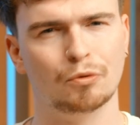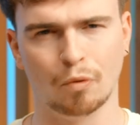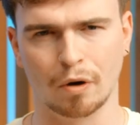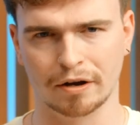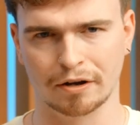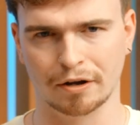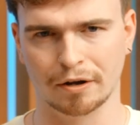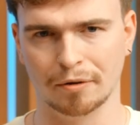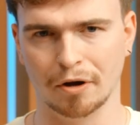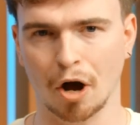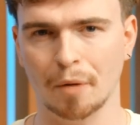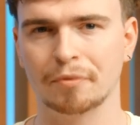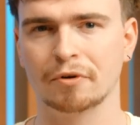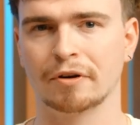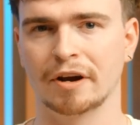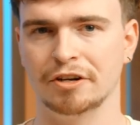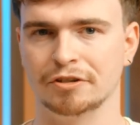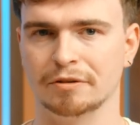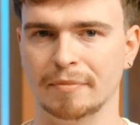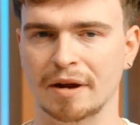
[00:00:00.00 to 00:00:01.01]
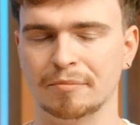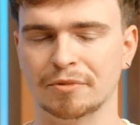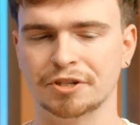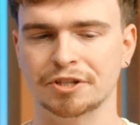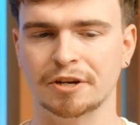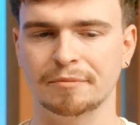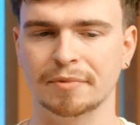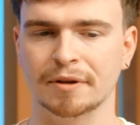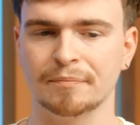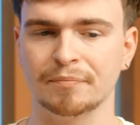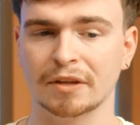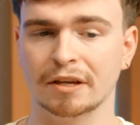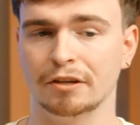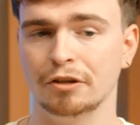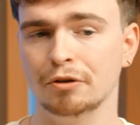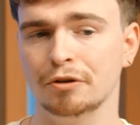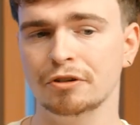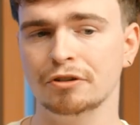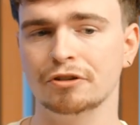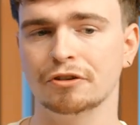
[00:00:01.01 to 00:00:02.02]
you want to upgrade your membership,
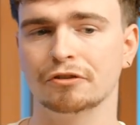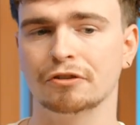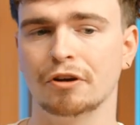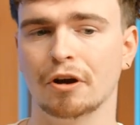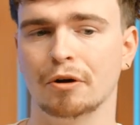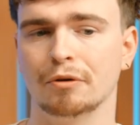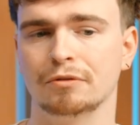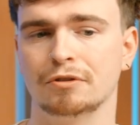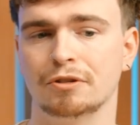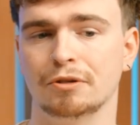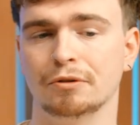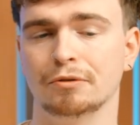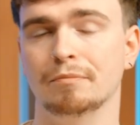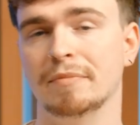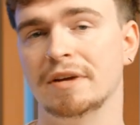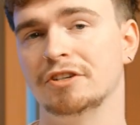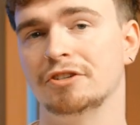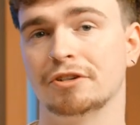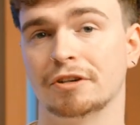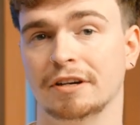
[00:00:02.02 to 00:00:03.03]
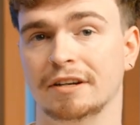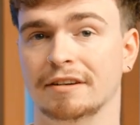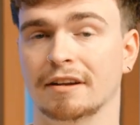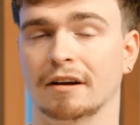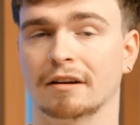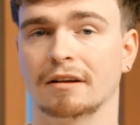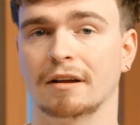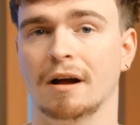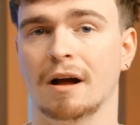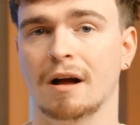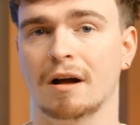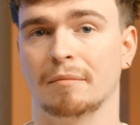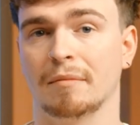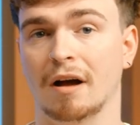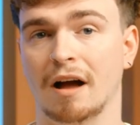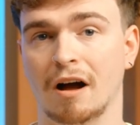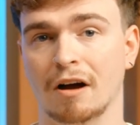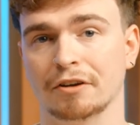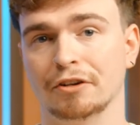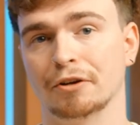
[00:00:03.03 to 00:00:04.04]
you can just go to midjourney.com
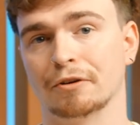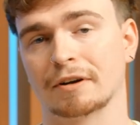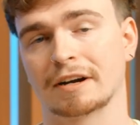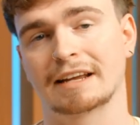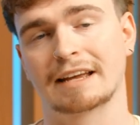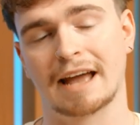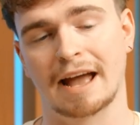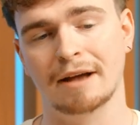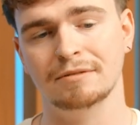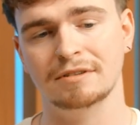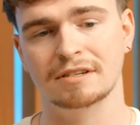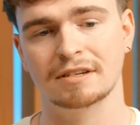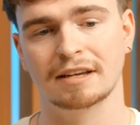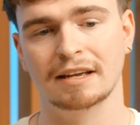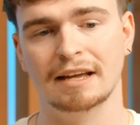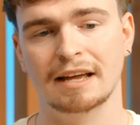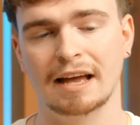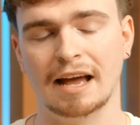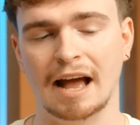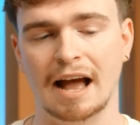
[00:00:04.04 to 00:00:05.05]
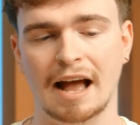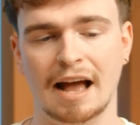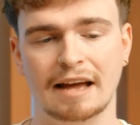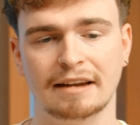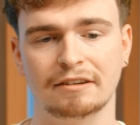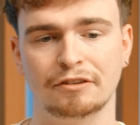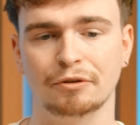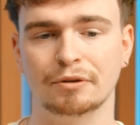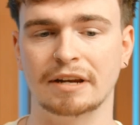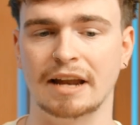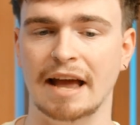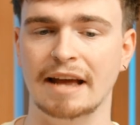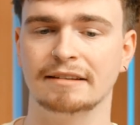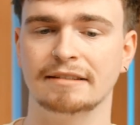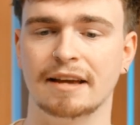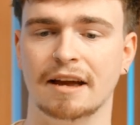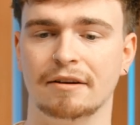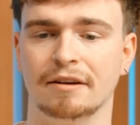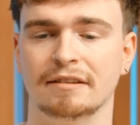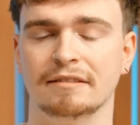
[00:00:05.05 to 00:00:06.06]
on your account and you can head
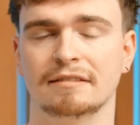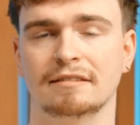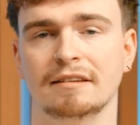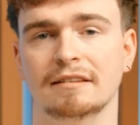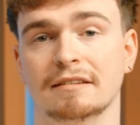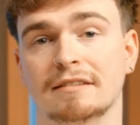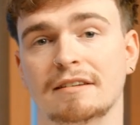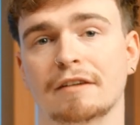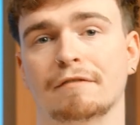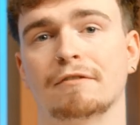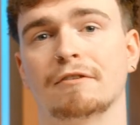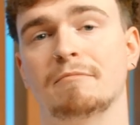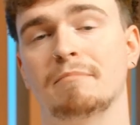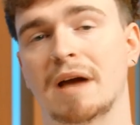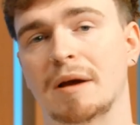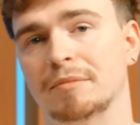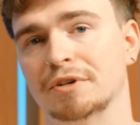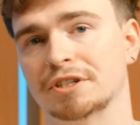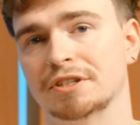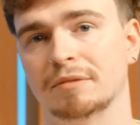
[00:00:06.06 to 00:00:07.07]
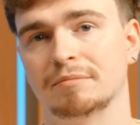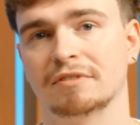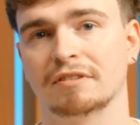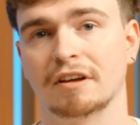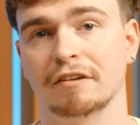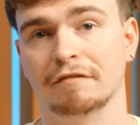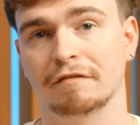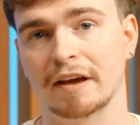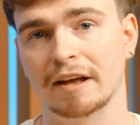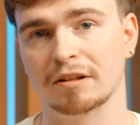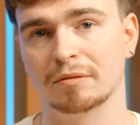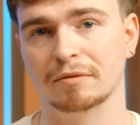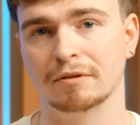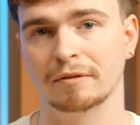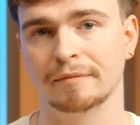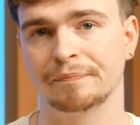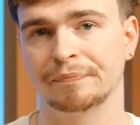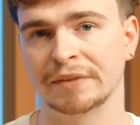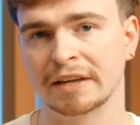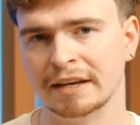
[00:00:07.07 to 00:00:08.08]
down and see the different memberships available.